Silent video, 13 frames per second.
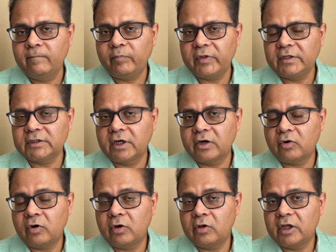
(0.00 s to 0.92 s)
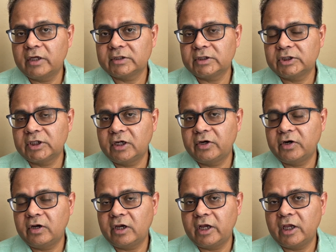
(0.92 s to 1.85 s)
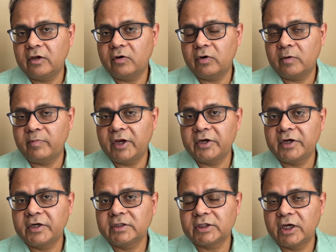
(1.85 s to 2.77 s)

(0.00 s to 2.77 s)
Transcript: these are all essentially relying on patents,